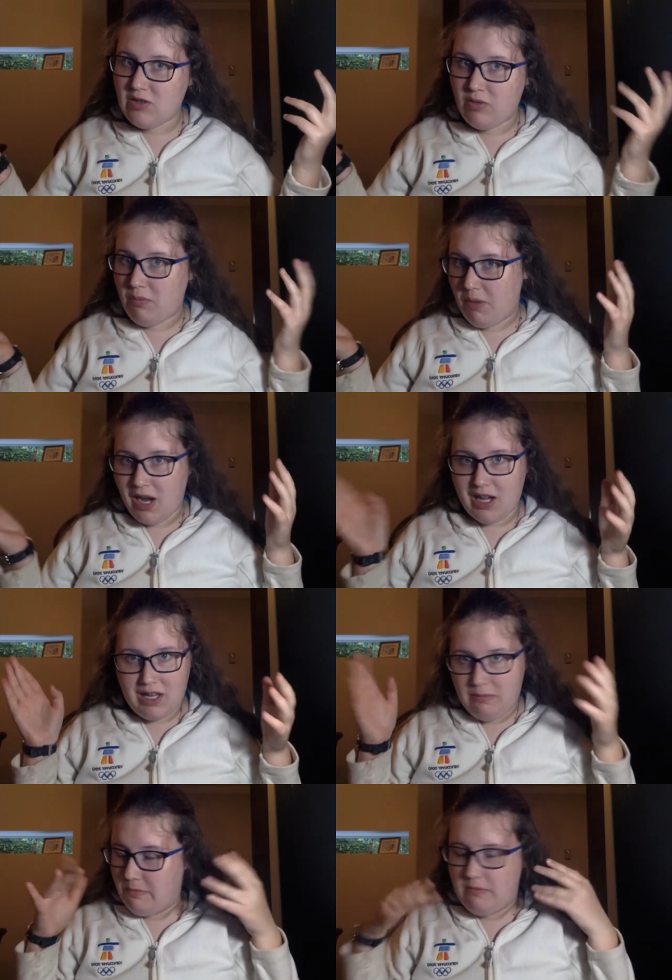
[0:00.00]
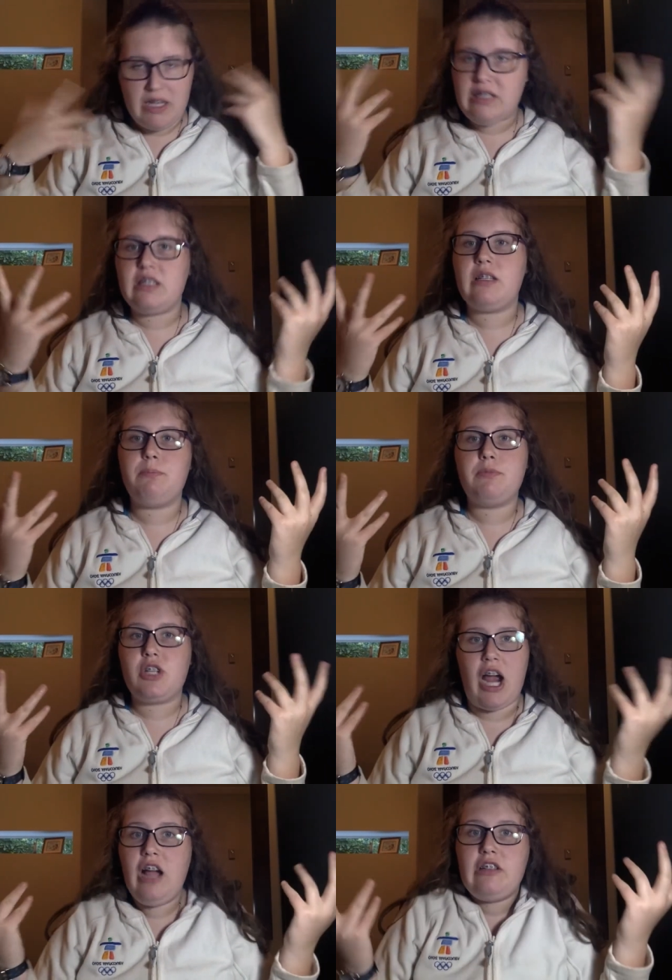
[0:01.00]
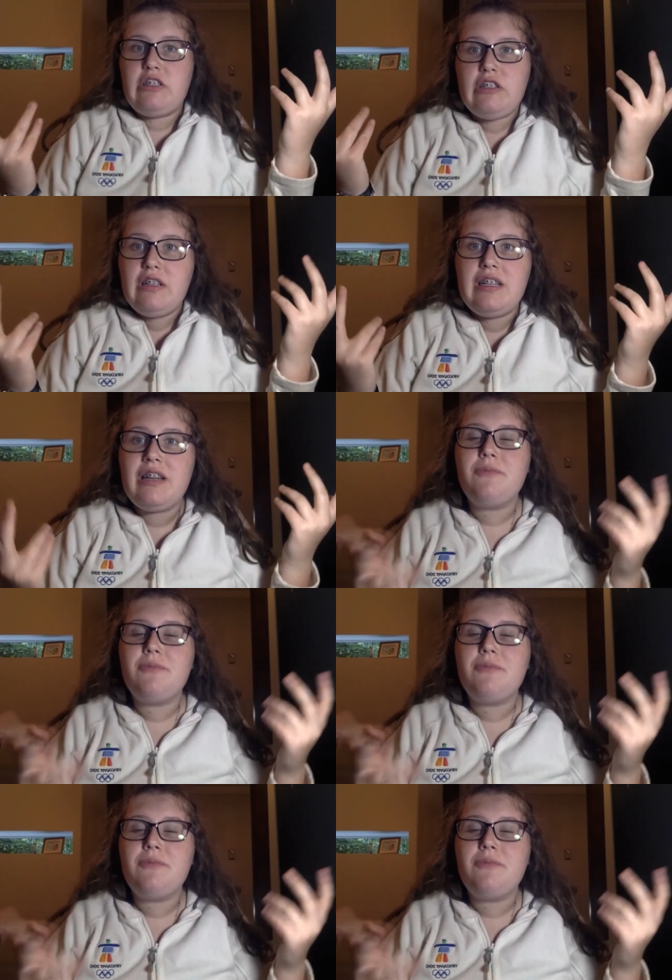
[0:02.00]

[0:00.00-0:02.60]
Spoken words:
from my messed up childhood.